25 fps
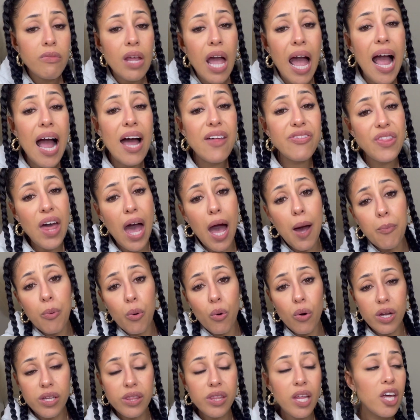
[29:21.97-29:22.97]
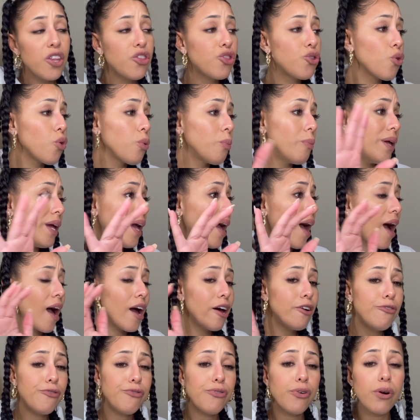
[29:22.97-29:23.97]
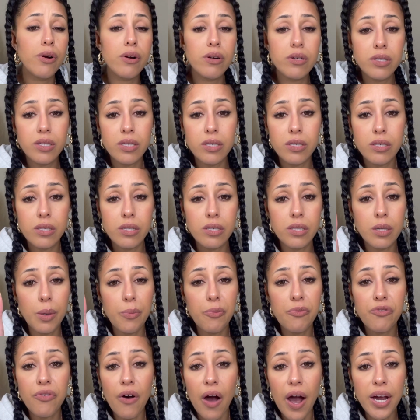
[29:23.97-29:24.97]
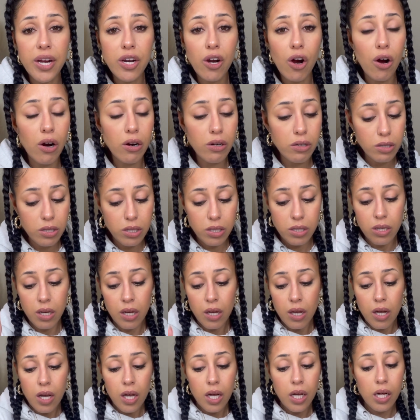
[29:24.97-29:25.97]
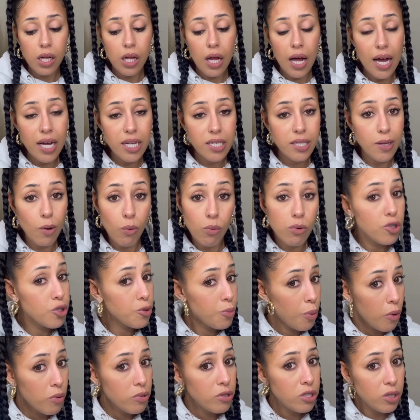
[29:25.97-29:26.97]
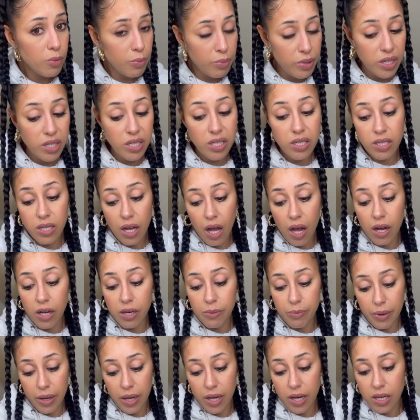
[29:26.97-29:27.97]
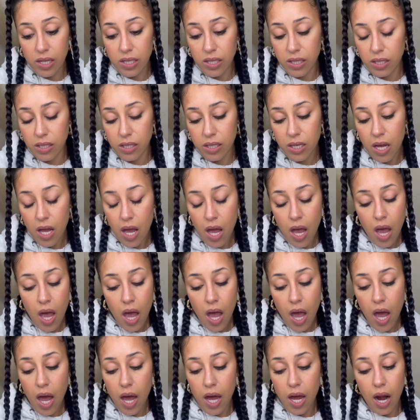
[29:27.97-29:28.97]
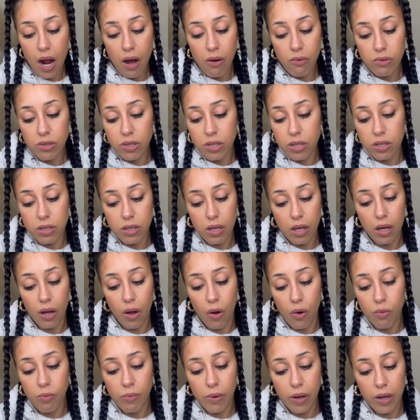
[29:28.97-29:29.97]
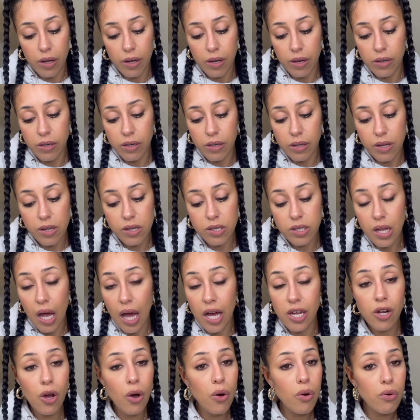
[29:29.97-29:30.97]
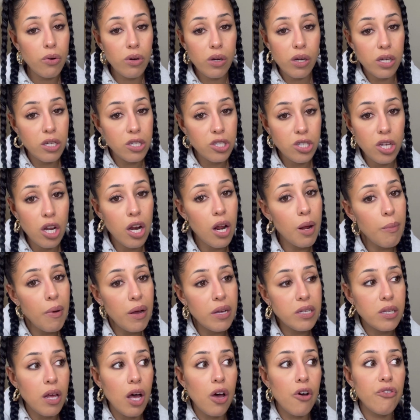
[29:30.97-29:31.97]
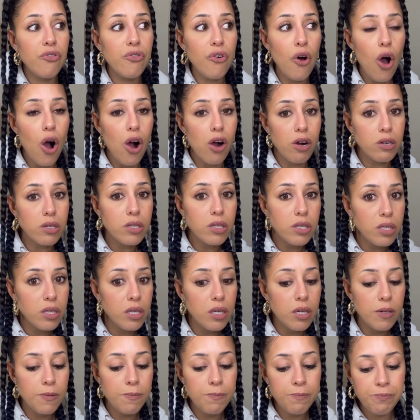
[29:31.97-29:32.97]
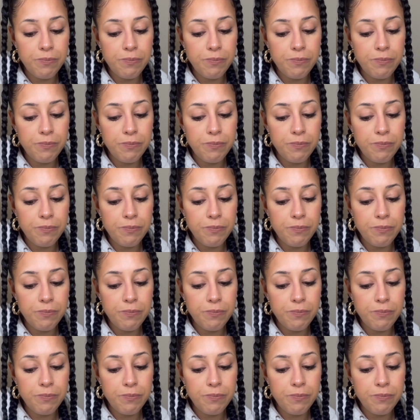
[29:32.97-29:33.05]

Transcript: at that point, they threw me headfirst into some fine arts class that was supposed to be design based, and I was just like, oh my goodness, I don't consider myself artsy.